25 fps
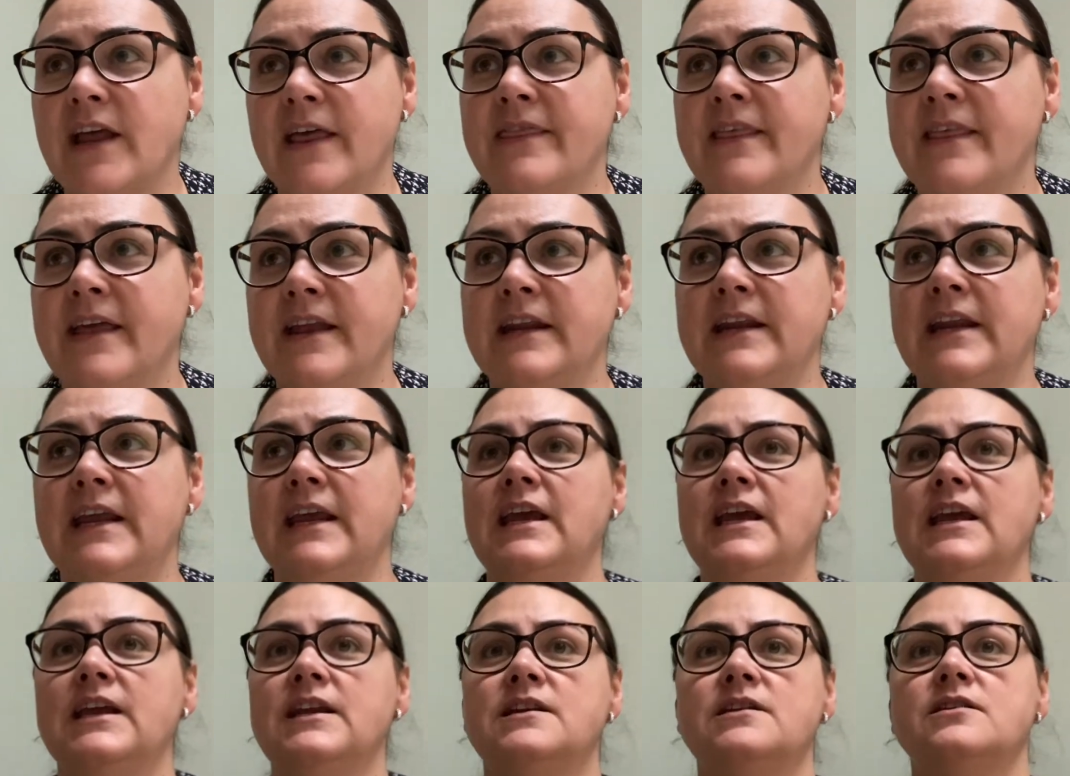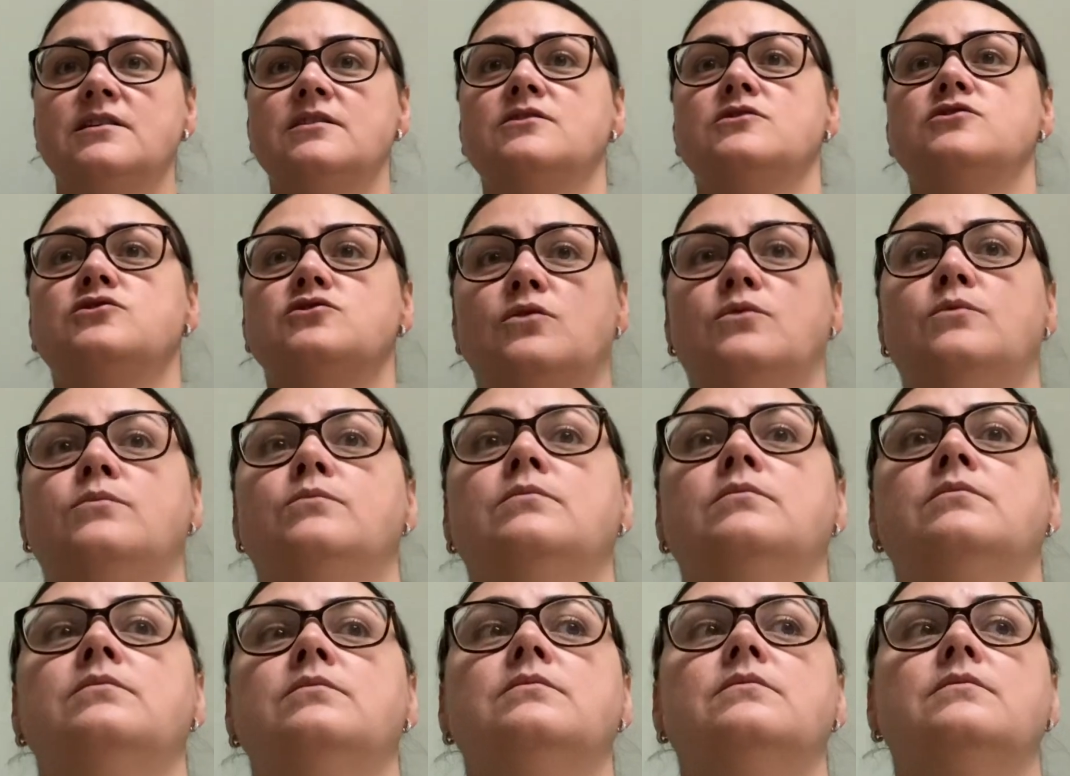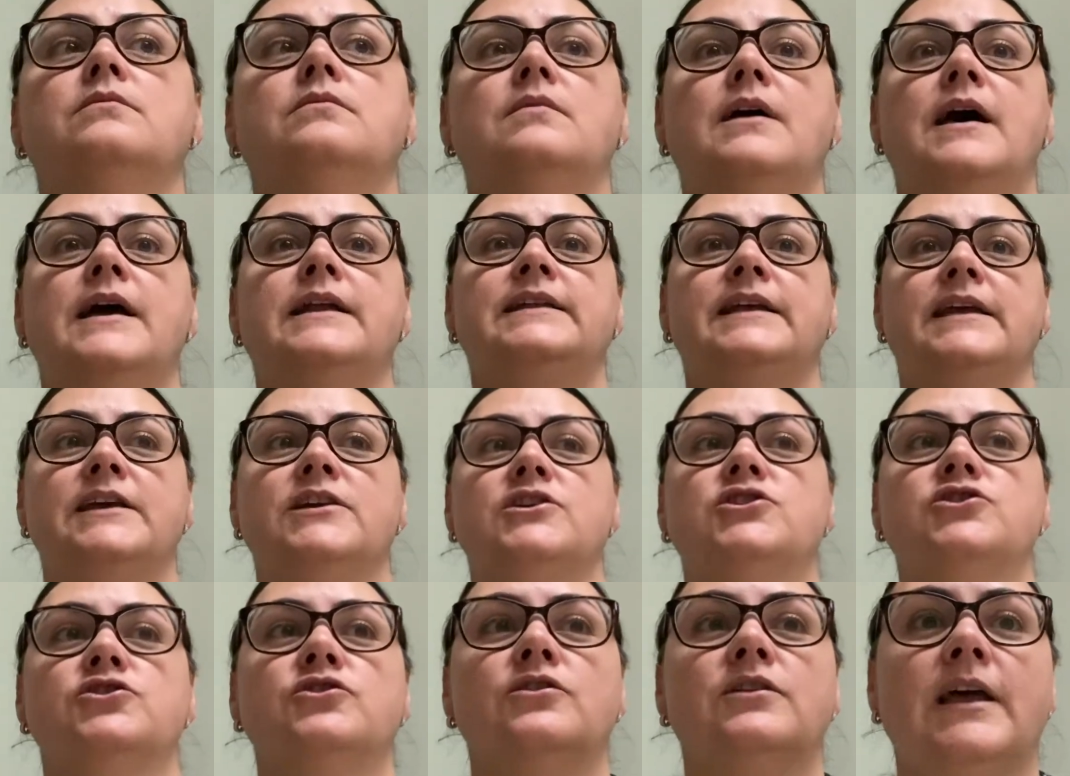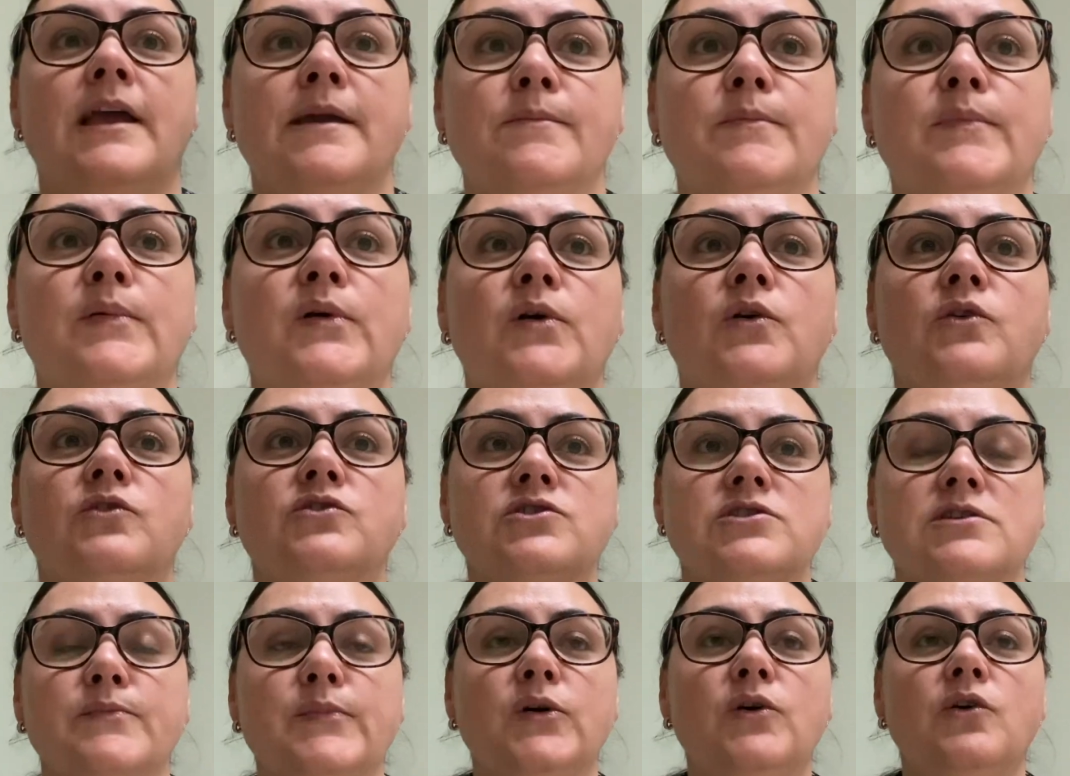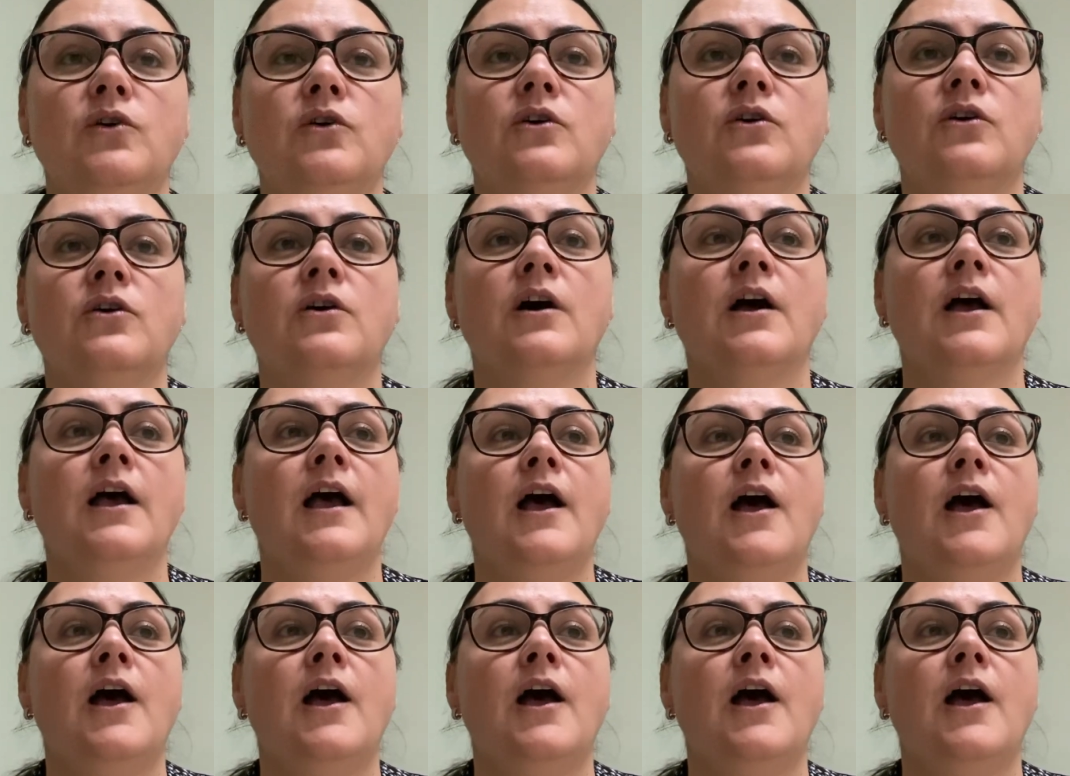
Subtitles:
and they need some additional input and support.